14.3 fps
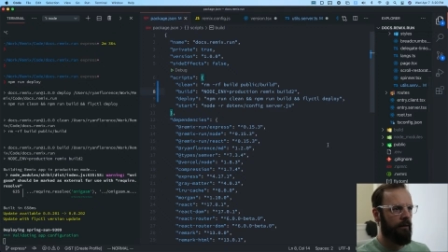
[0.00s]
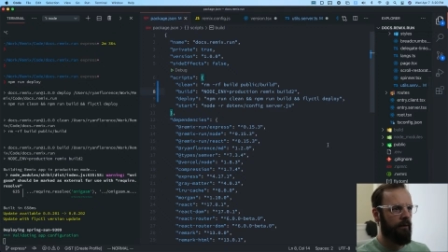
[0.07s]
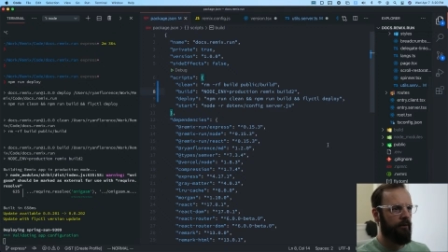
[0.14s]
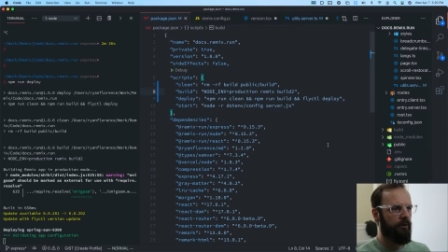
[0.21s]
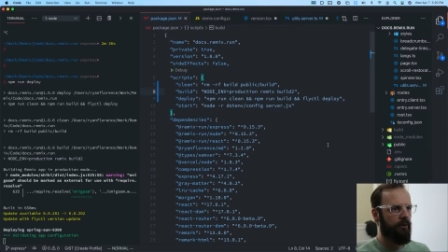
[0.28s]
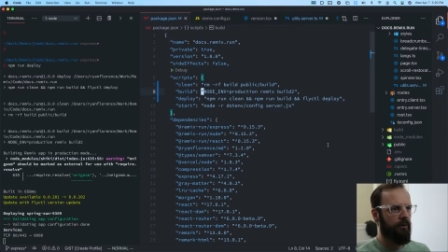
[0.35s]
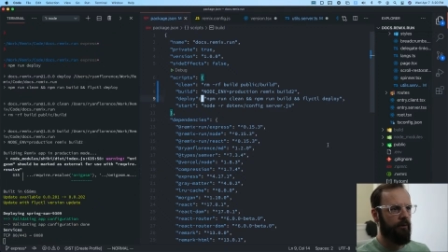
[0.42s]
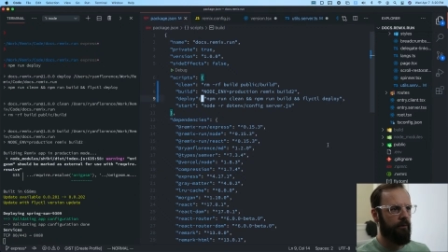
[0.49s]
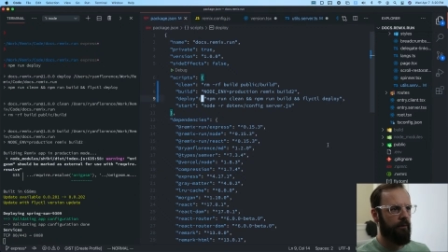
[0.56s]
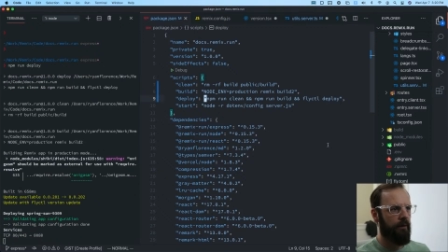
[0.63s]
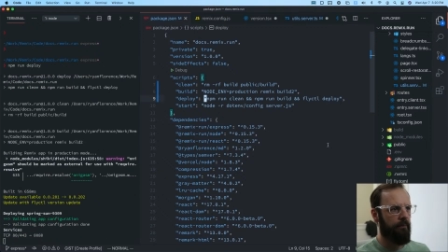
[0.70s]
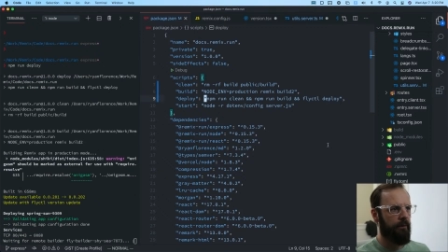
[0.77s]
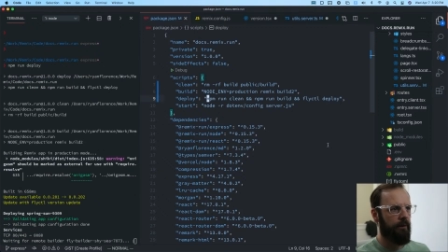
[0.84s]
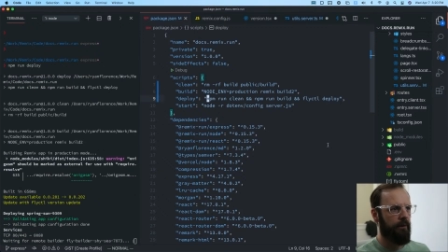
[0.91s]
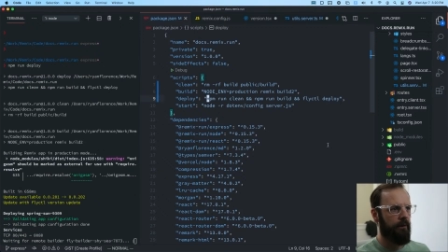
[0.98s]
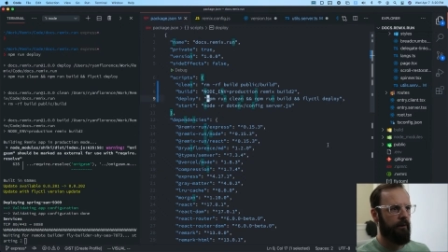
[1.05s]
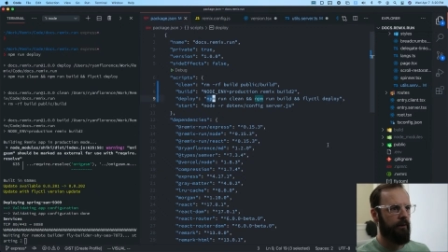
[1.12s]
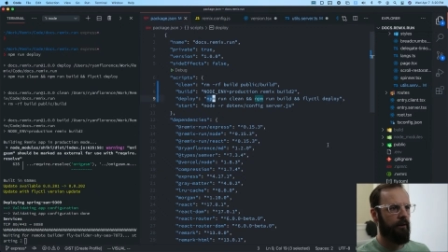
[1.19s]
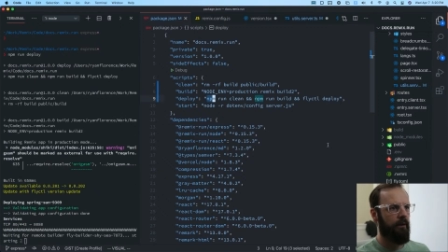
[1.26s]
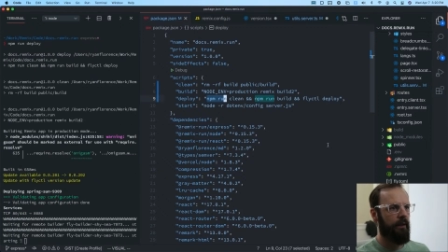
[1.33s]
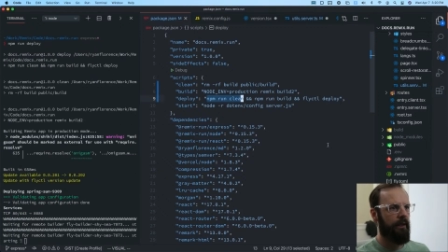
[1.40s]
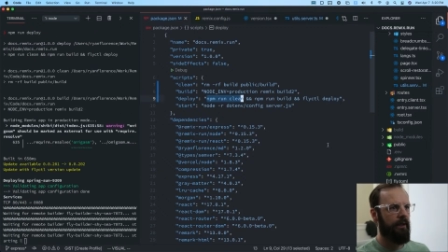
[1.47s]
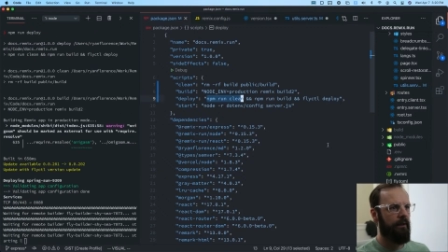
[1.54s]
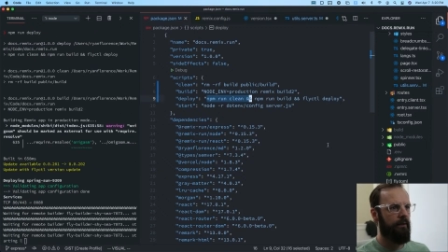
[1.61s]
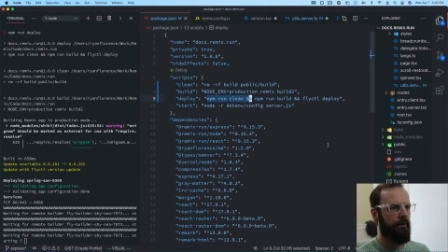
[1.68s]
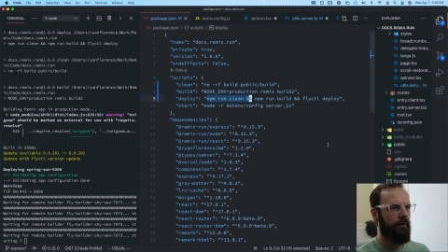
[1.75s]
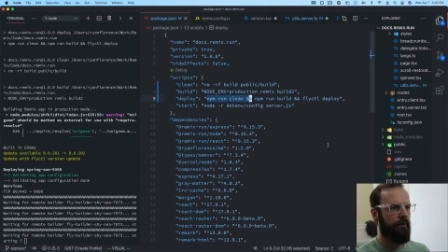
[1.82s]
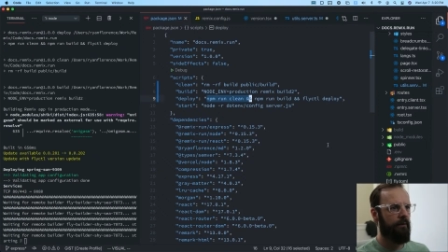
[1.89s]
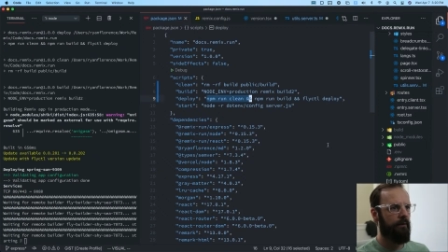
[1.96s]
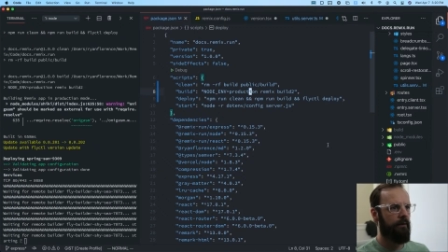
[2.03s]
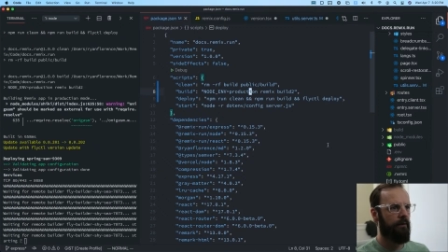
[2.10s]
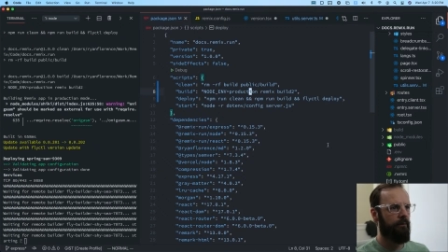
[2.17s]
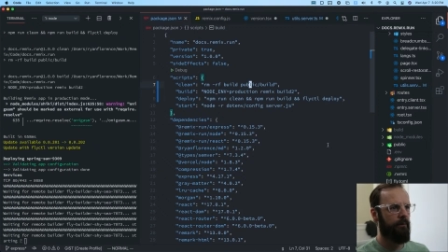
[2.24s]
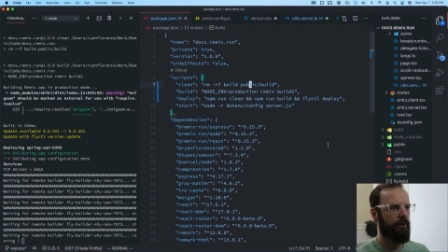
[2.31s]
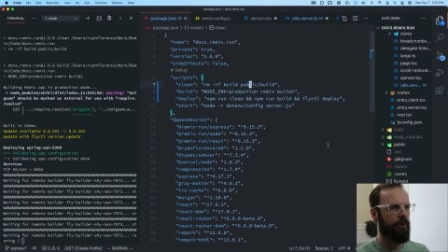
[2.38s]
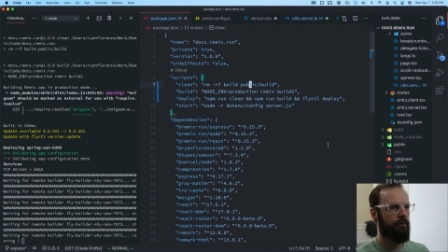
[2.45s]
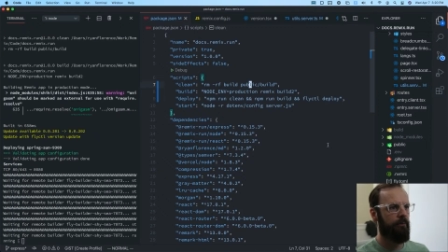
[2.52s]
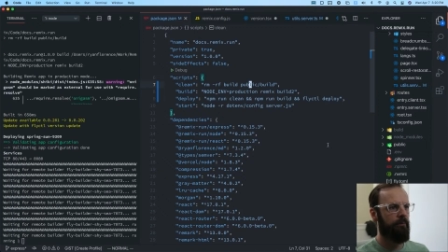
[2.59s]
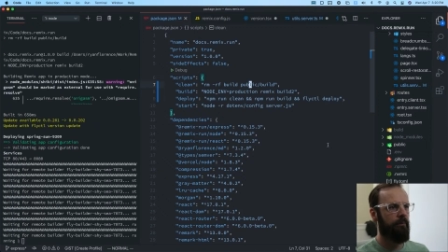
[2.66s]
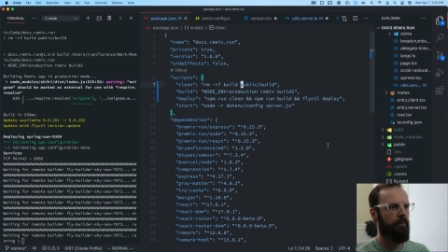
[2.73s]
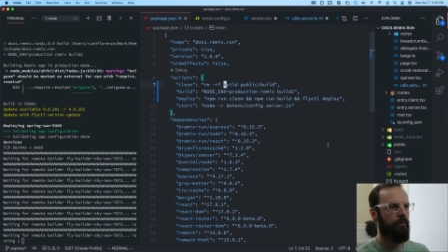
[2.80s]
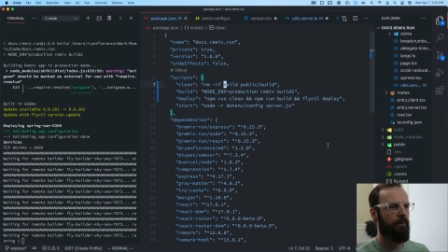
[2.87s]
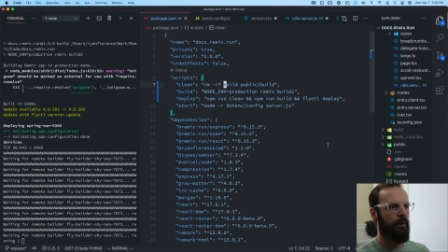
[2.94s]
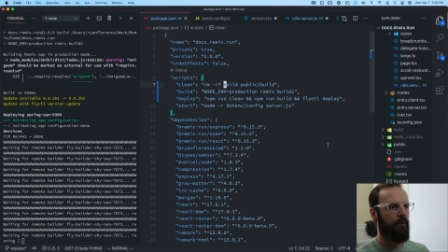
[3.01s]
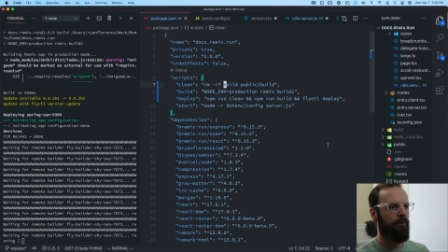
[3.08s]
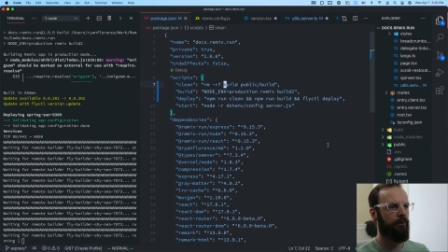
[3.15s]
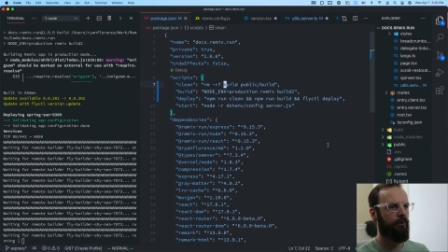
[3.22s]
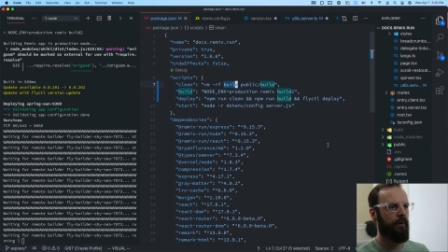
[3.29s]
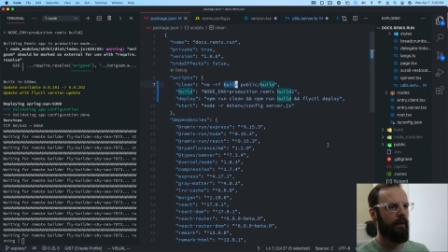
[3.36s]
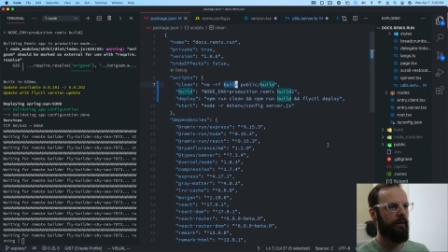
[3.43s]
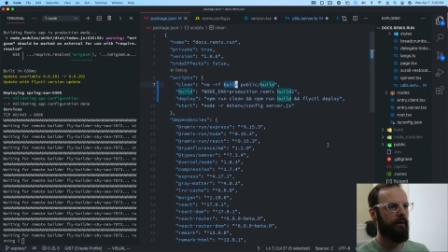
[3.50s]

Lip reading: So I'm gonna clean, which blows away.